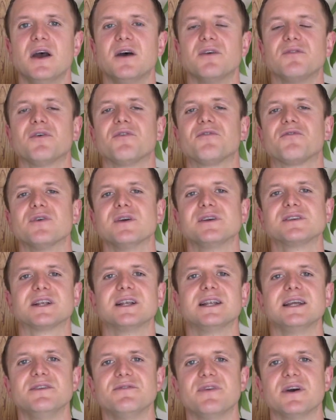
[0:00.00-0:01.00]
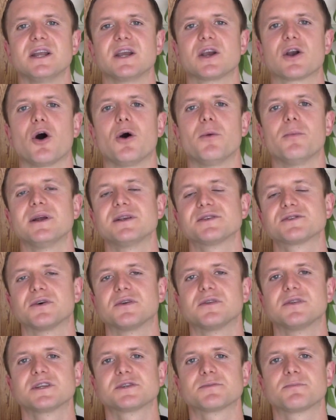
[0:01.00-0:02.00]
Feel free to leave any comments on
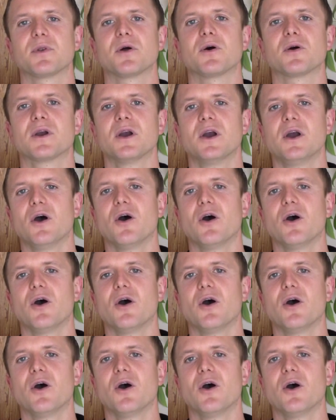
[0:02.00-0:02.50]
this blog